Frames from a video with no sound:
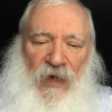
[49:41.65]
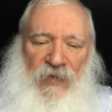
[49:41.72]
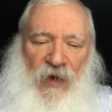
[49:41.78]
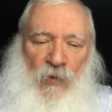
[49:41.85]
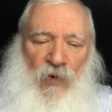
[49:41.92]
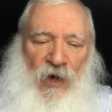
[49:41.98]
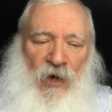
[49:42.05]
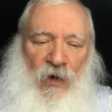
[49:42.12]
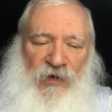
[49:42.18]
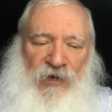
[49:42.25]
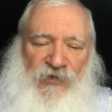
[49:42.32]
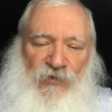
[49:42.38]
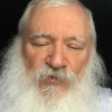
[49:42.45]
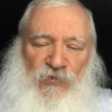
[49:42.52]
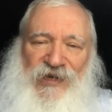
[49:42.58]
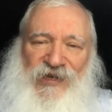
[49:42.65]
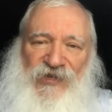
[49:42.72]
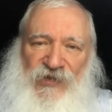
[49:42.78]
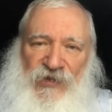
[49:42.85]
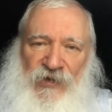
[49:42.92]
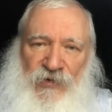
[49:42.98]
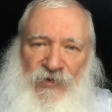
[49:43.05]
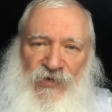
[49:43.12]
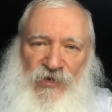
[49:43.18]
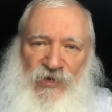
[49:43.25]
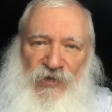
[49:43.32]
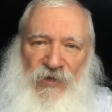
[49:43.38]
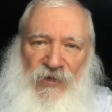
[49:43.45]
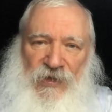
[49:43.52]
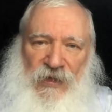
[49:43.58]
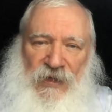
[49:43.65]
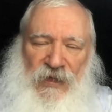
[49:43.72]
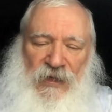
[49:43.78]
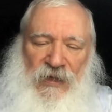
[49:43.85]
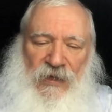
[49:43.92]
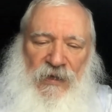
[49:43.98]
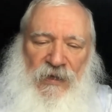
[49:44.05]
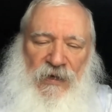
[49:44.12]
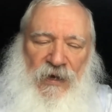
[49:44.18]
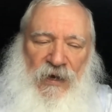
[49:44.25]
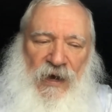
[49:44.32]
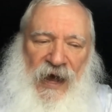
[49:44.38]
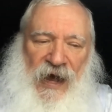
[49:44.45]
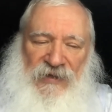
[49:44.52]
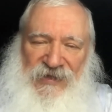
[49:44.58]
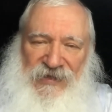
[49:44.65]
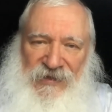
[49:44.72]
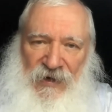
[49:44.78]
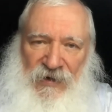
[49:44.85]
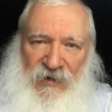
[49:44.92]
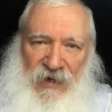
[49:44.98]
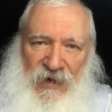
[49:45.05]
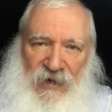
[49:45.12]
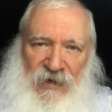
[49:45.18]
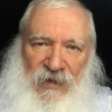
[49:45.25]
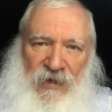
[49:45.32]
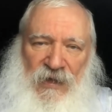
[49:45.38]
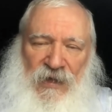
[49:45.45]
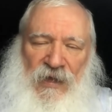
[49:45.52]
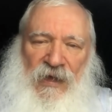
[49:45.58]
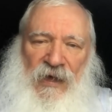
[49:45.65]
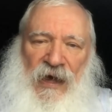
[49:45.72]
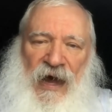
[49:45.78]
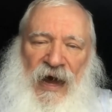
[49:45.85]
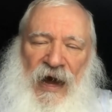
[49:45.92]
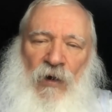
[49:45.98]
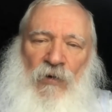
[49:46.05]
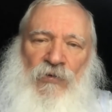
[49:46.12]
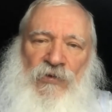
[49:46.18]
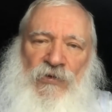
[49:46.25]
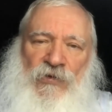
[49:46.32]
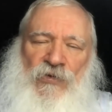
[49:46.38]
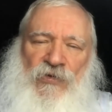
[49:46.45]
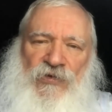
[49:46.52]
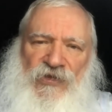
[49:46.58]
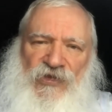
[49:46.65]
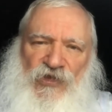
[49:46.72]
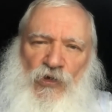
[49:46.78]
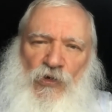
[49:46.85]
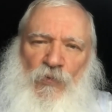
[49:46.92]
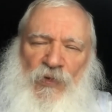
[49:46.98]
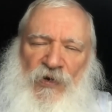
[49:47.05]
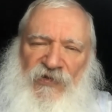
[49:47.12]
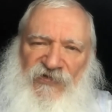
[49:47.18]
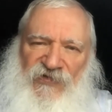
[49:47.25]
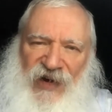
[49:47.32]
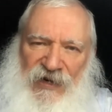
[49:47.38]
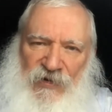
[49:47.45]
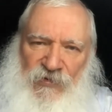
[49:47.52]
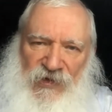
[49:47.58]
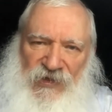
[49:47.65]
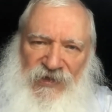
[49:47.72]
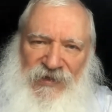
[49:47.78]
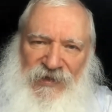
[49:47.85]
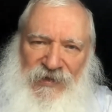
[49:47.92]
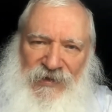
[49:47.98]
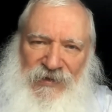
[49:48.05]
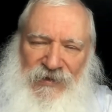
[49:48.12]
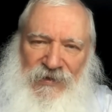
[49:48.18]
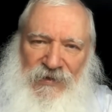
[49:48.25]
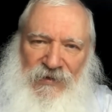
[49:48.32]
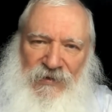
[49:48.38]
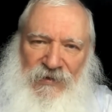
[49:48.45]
They were going to research and study how do the super viruses